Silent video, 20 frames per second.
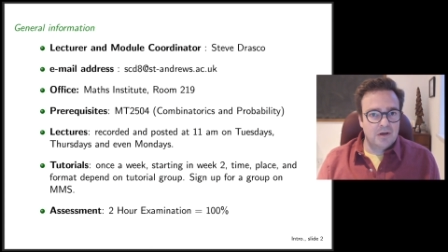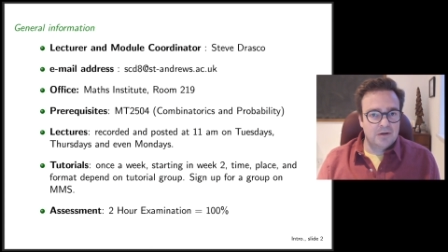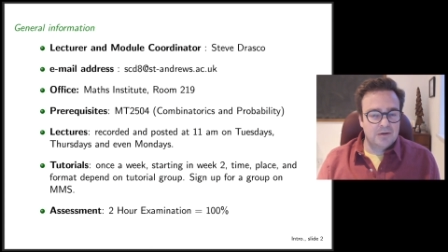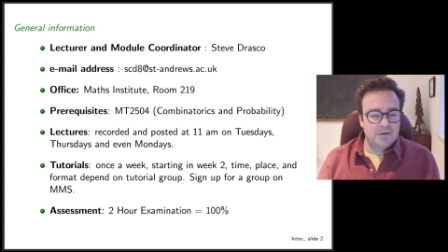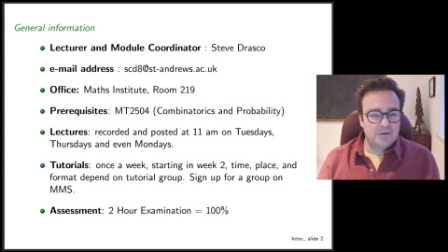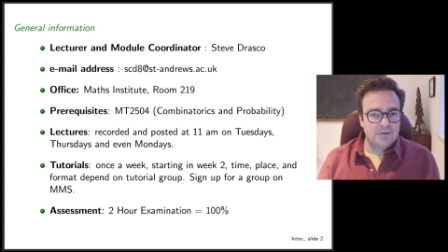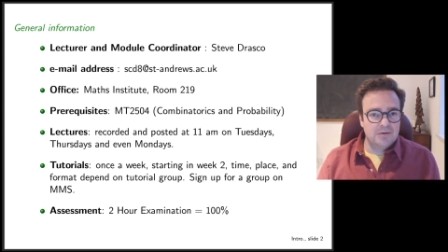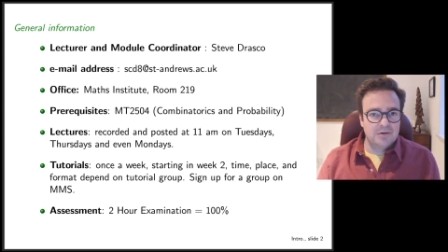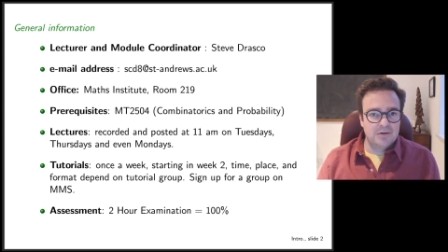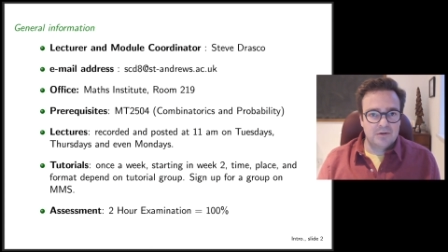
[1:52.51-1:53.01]

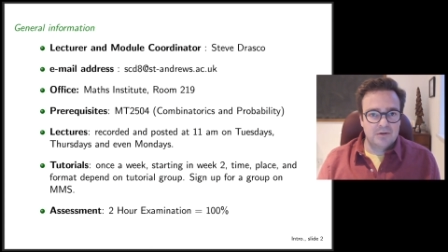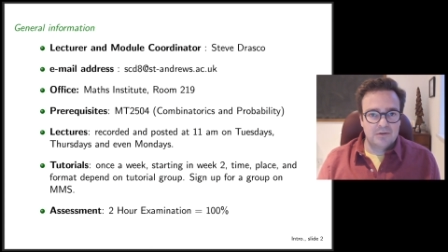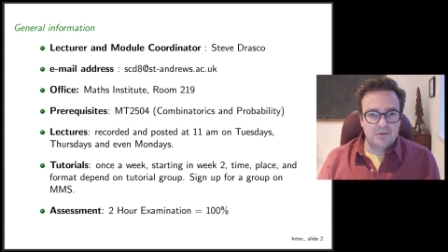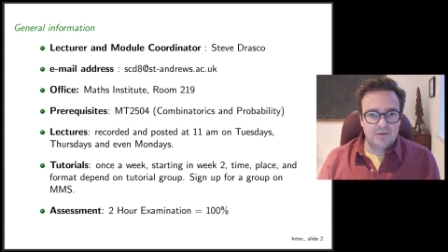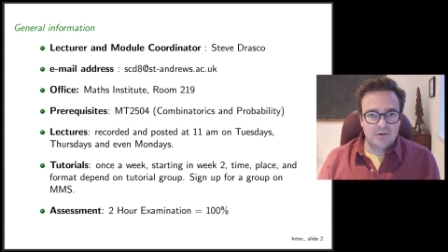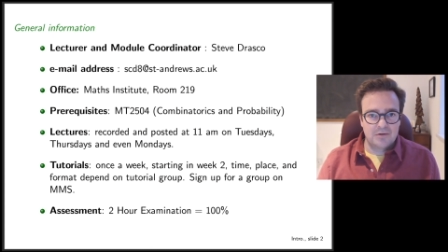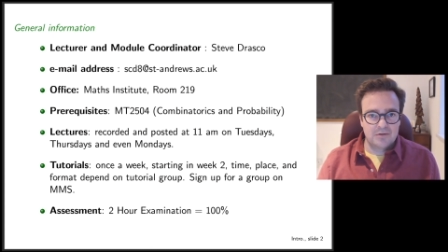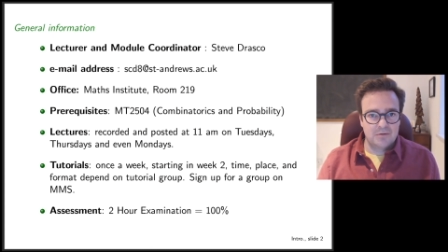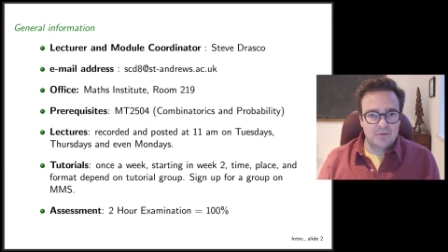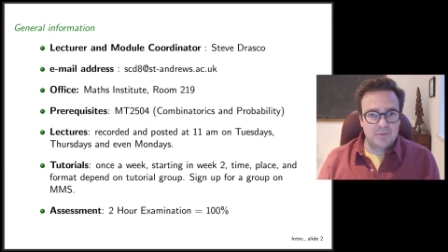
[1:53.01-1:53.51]
uh, you can
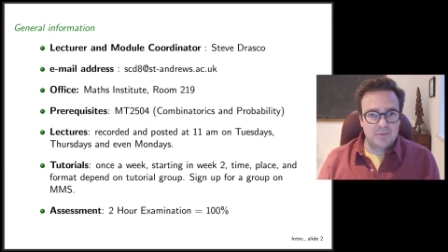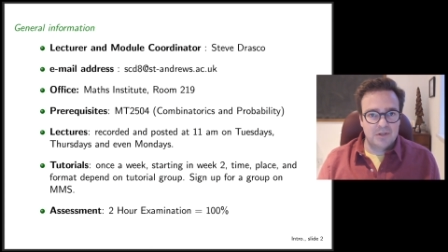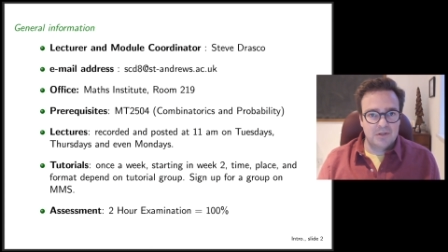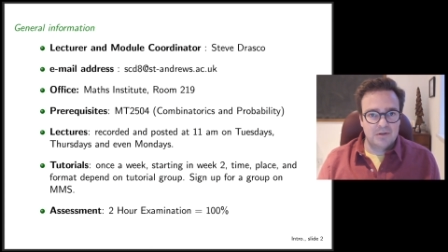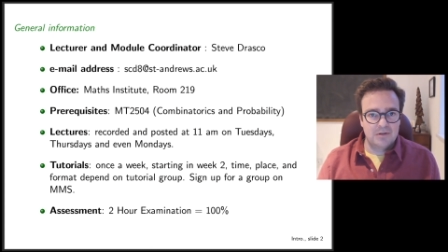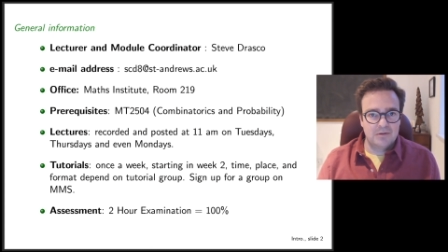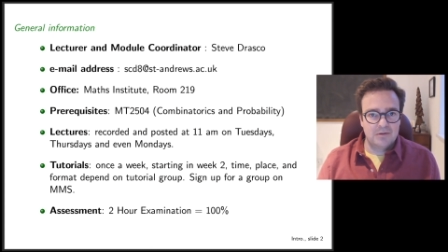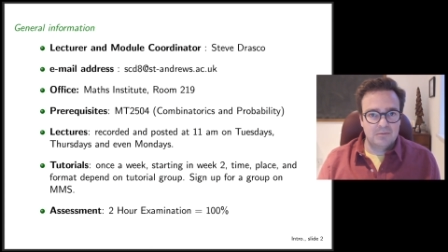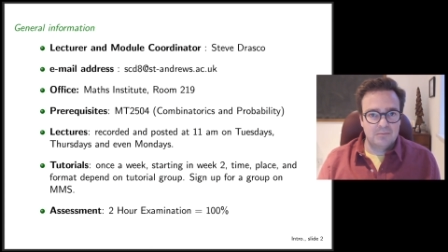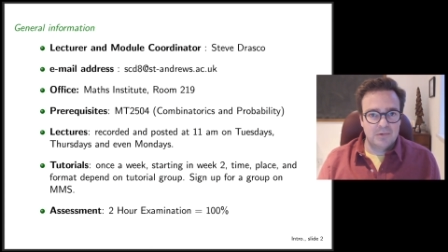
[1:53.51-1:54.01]
talk to
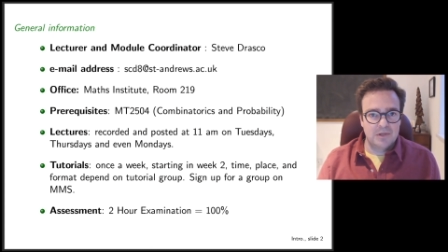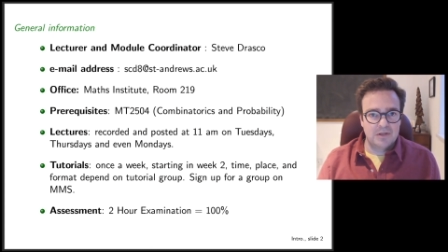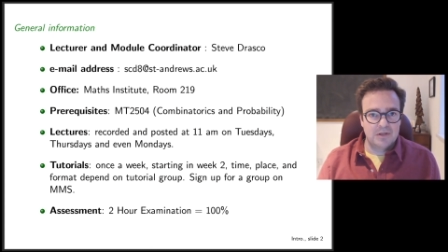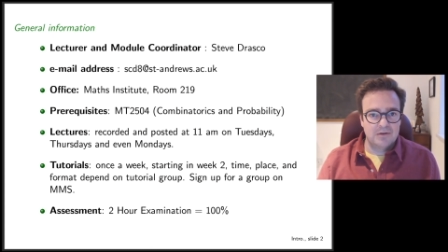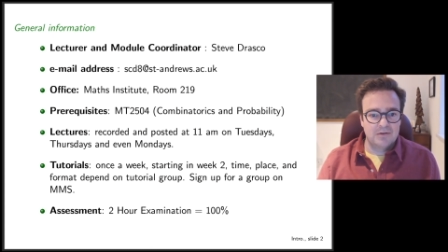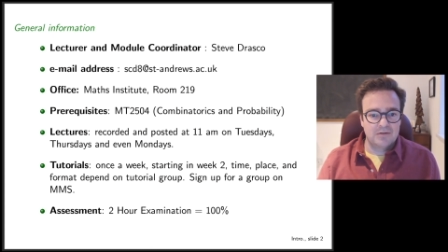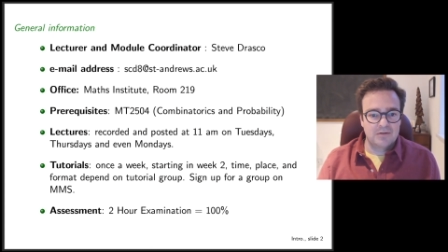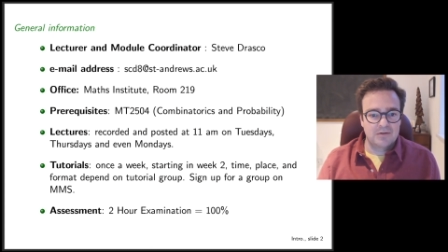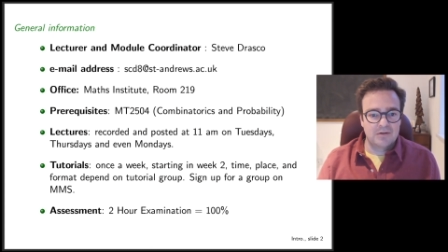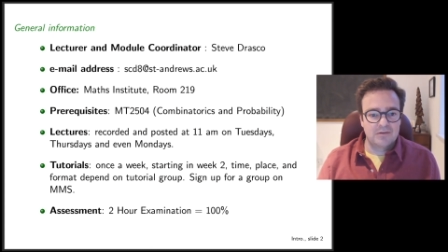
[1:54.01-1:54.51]
me and we
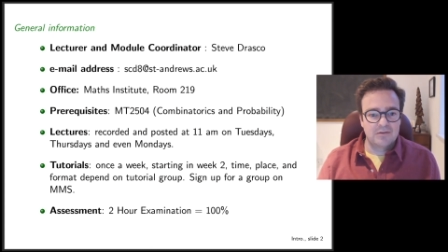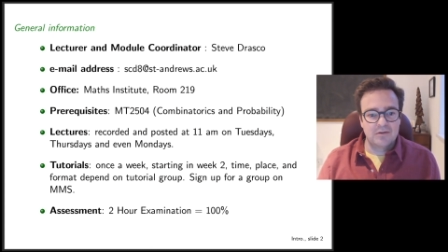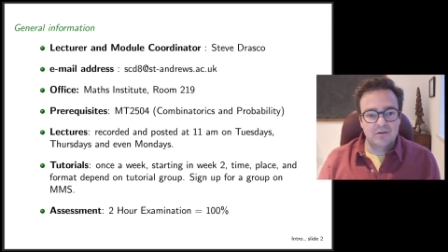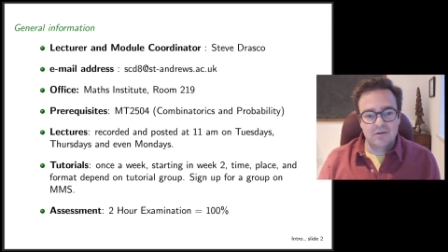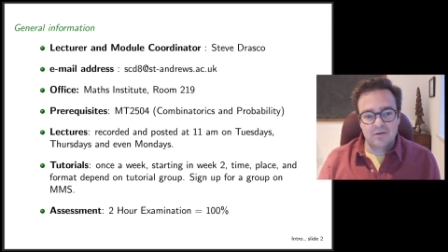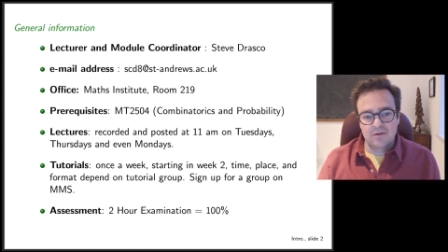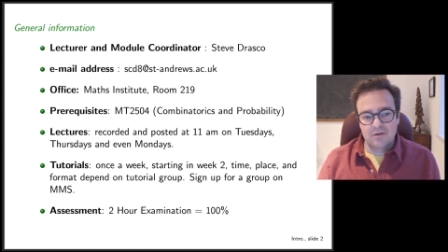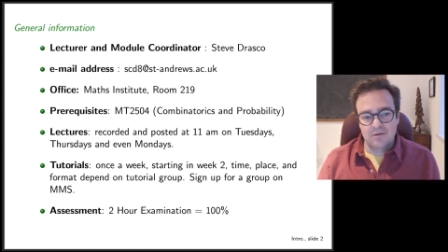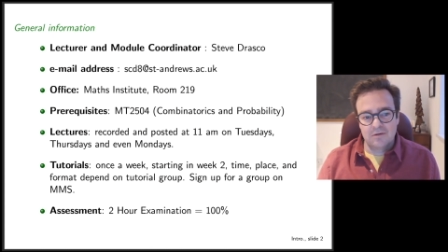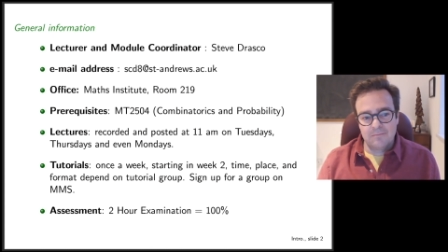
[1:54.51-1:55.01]
can discuss
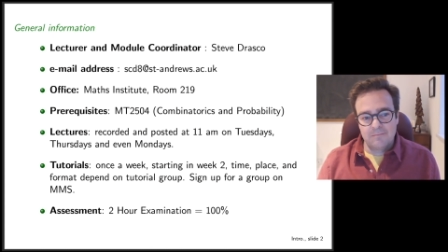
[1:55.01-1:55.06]
it.